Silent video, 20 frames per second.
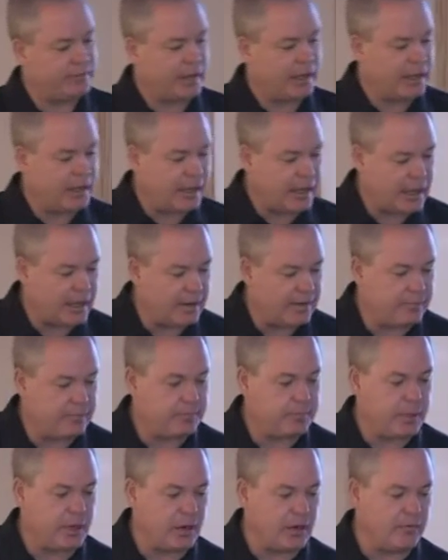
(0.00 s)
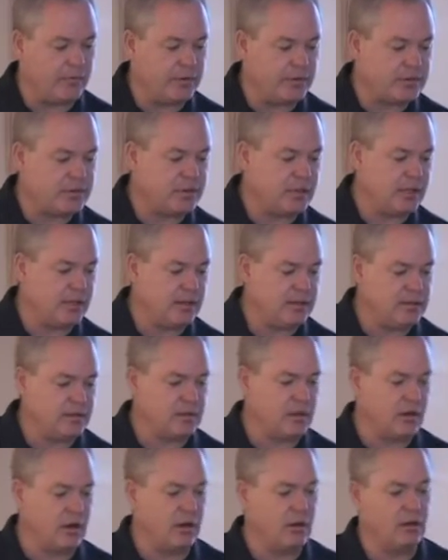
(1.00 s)
they have pelvis, teeth,
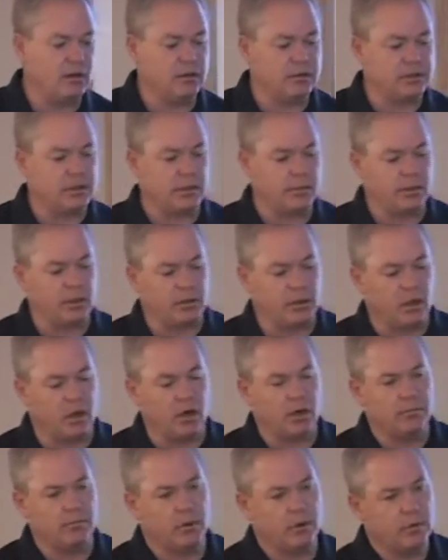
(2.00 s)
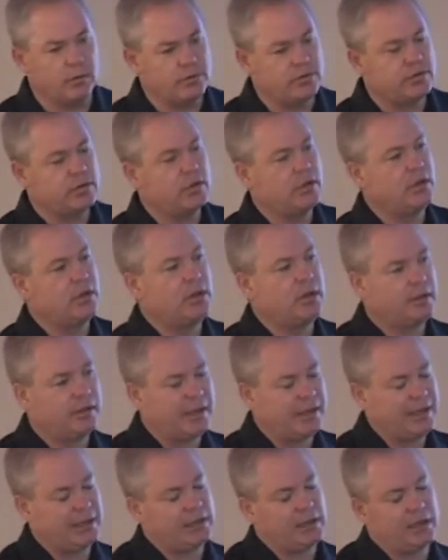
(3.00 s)
skull, and some of the long bones,
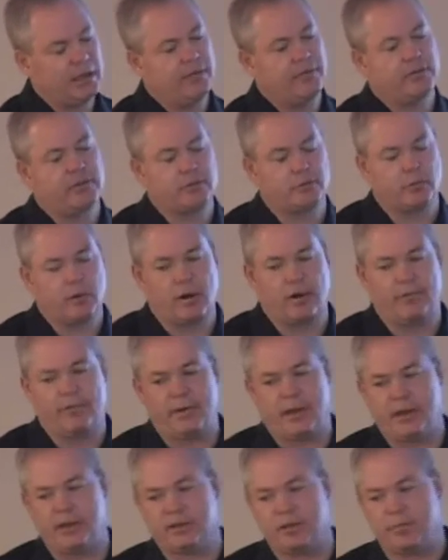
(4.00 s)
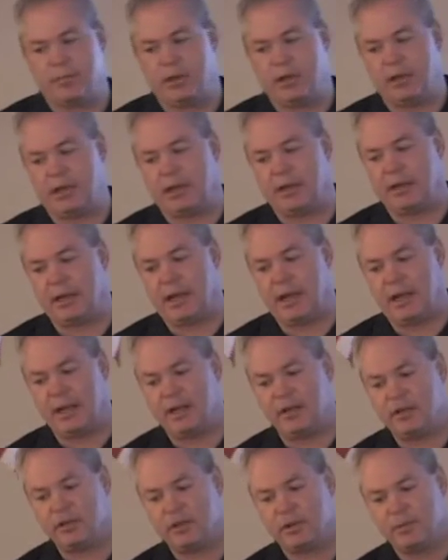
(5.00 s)
they can give us a rough estimate on
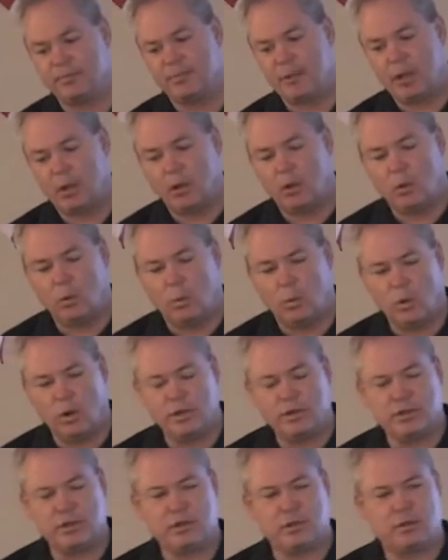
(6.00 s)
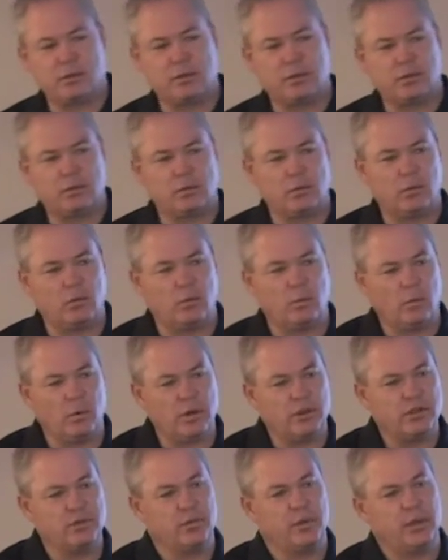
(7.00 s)
age. Once
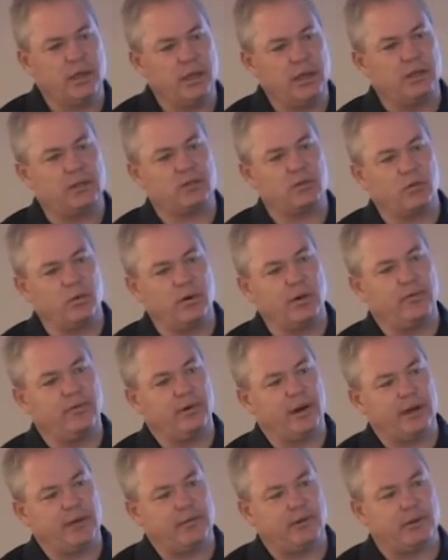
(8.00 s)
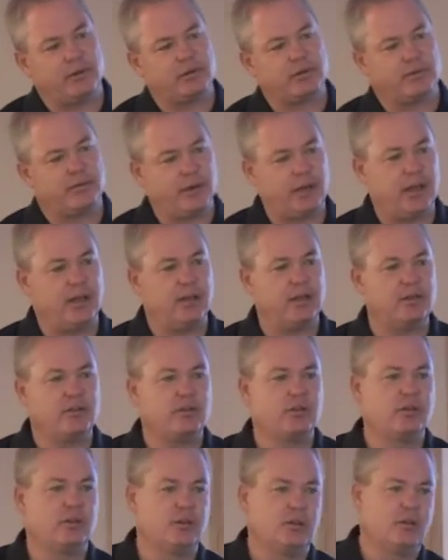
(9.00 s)
we hit 25 years of age,